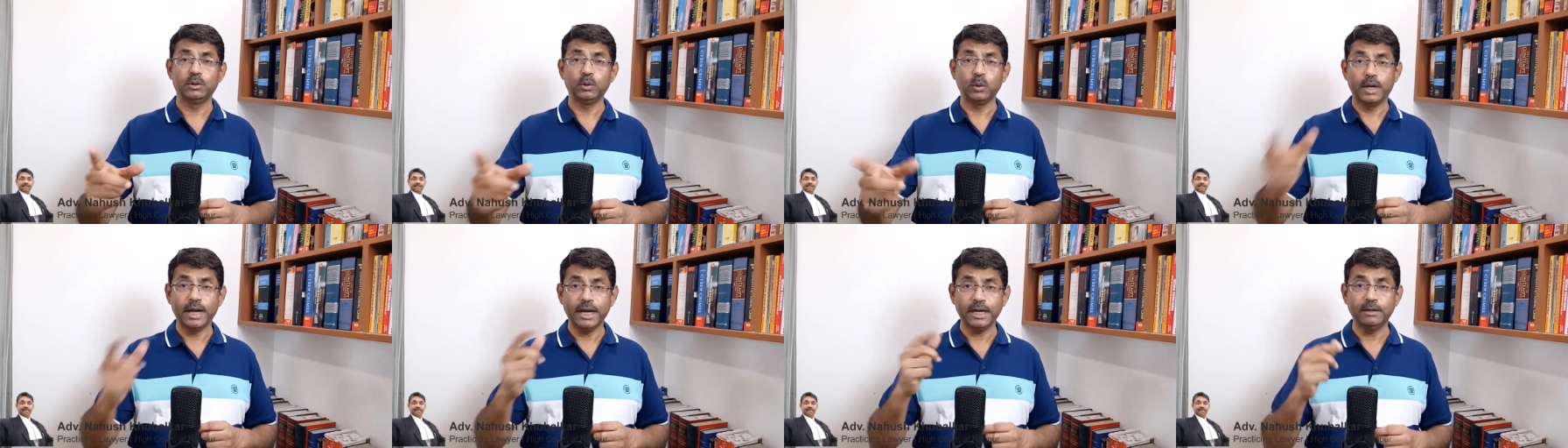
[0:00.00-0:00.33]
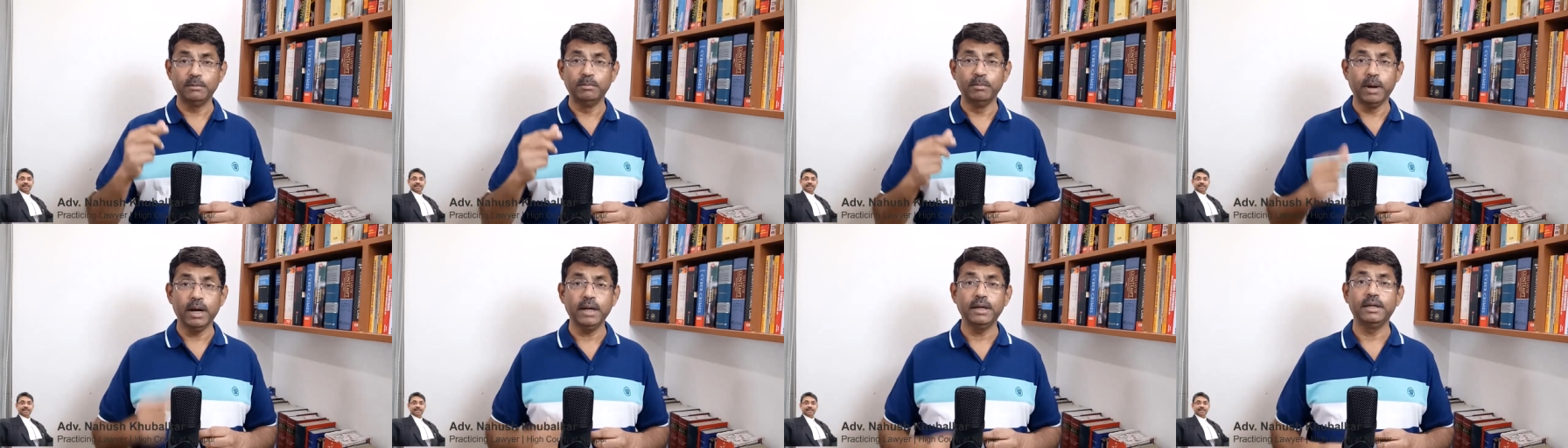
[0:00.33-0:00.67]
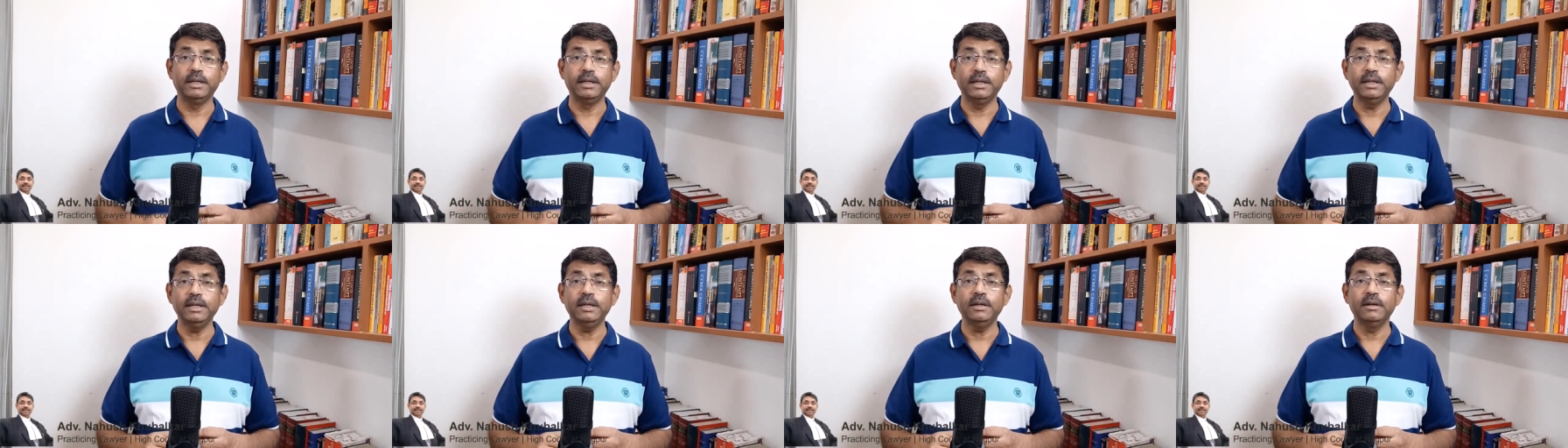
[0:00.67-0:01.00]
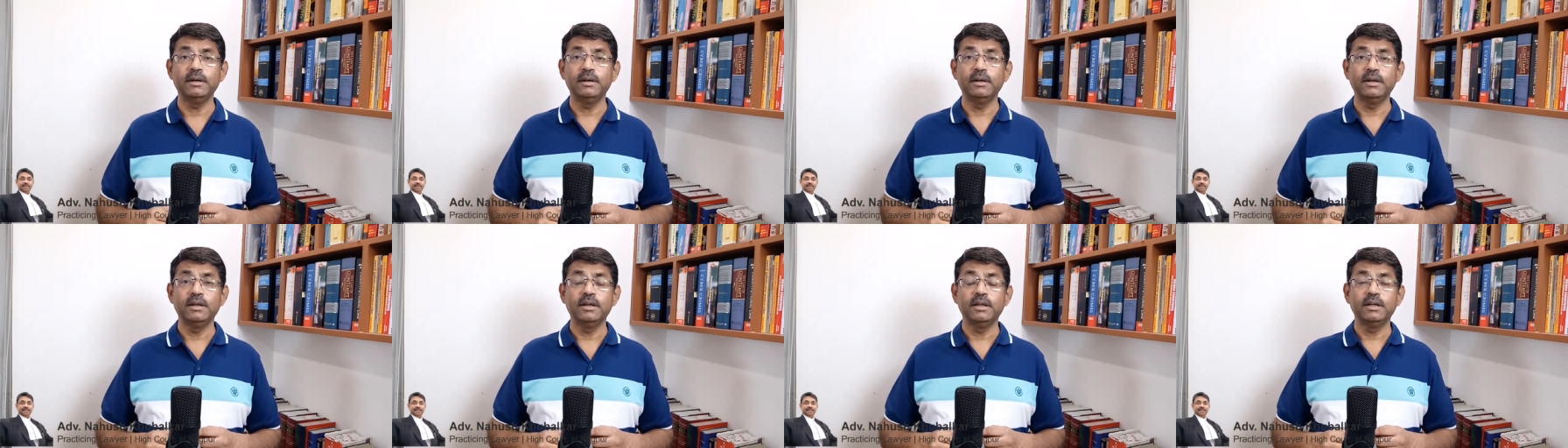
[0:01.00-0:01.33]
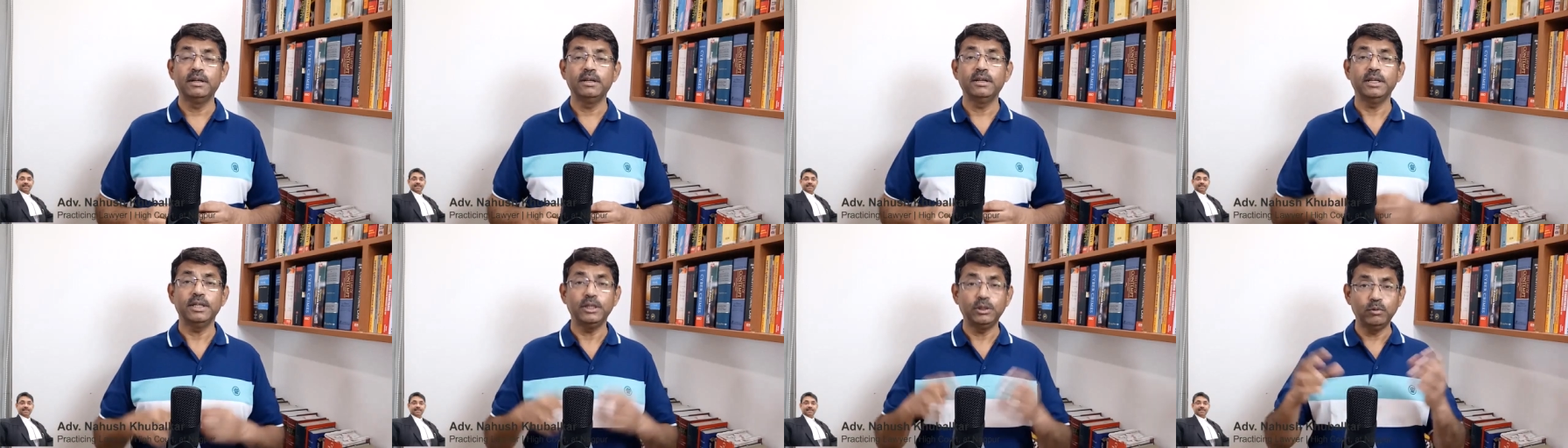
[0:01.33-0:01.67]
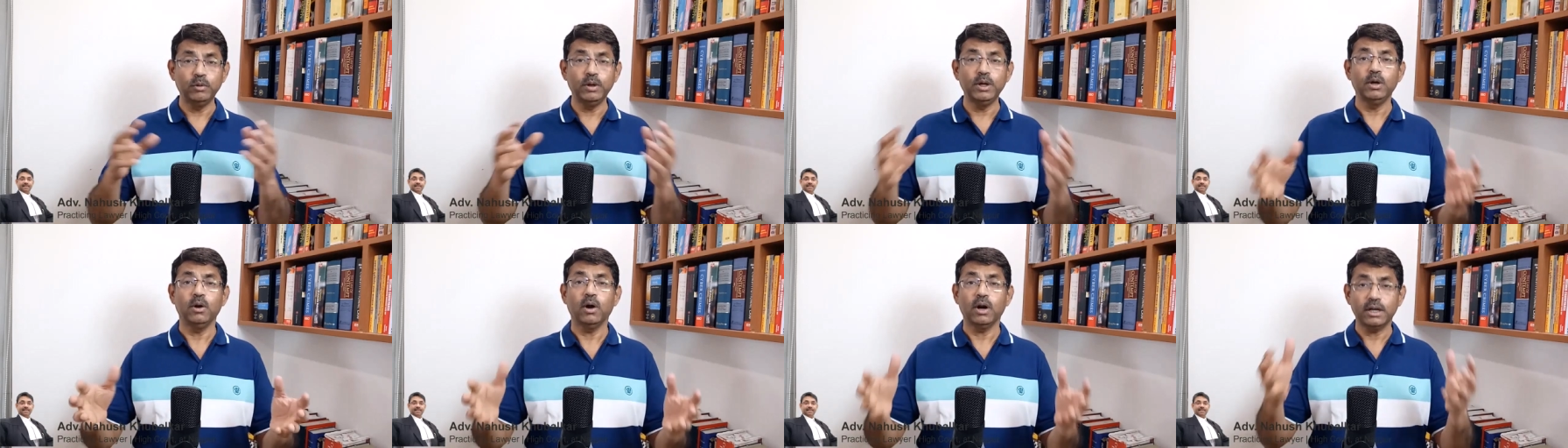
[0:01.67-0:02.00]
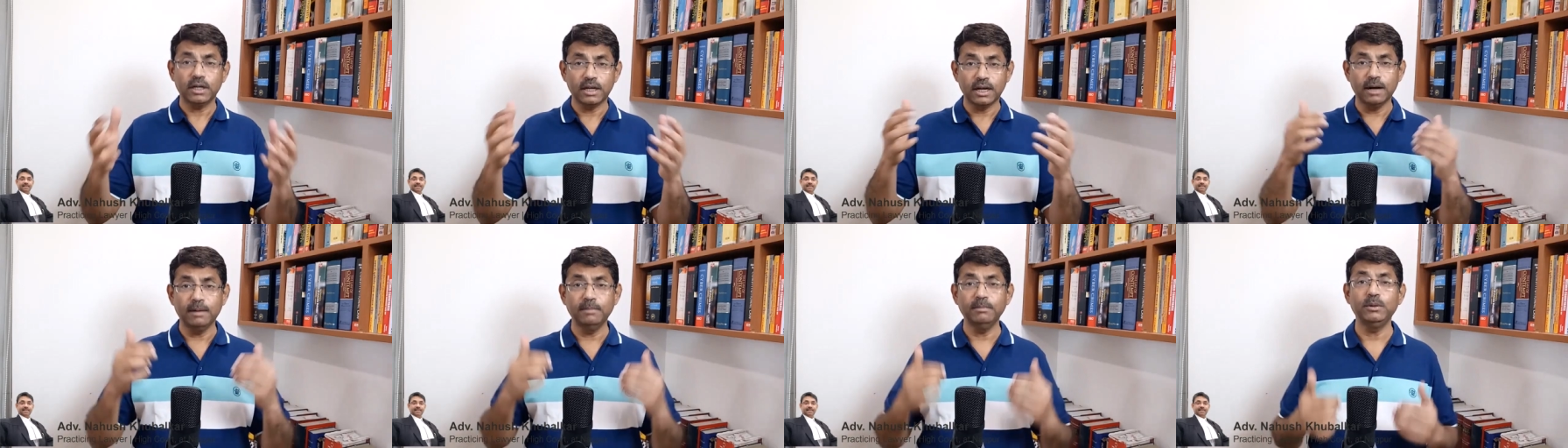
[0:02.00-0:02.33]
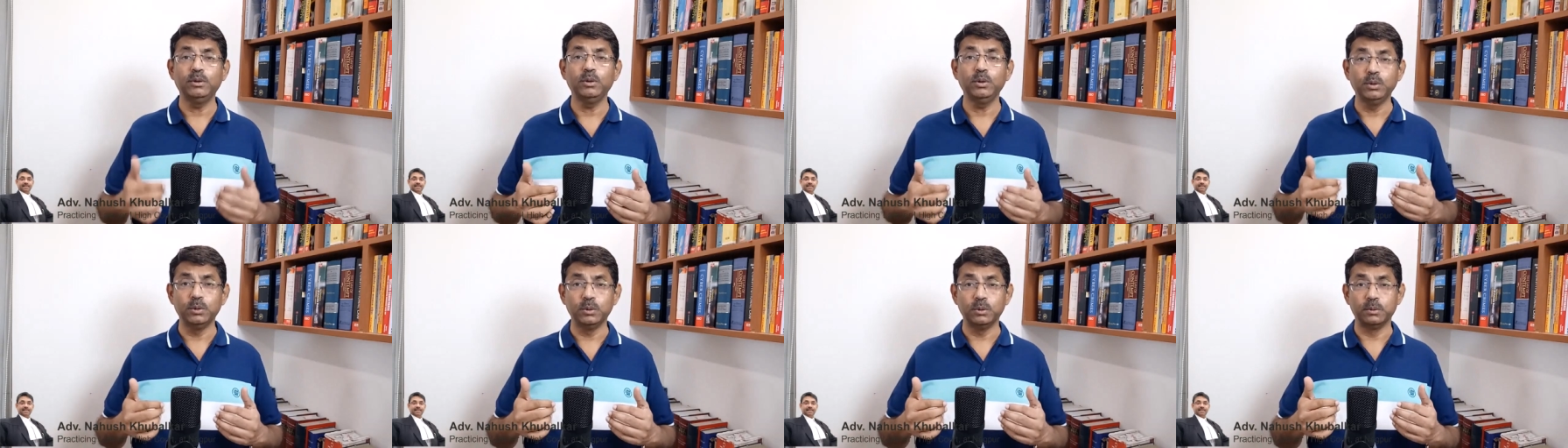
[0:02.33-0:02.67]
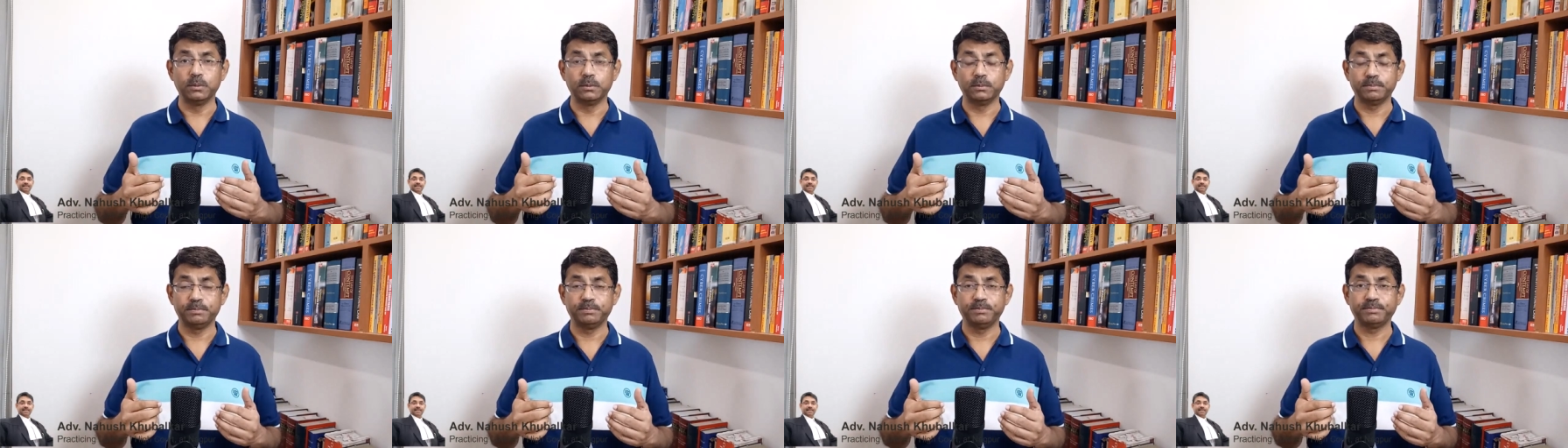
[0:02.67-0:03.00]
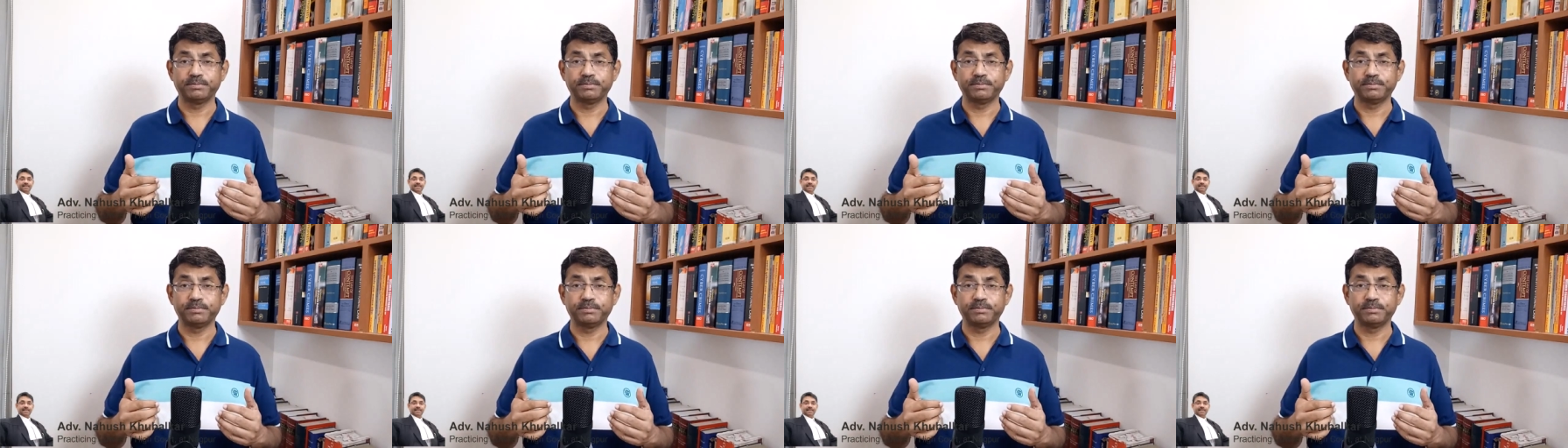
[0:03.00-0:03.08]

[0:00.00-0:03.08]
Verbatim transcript: to get money, it will not come to you.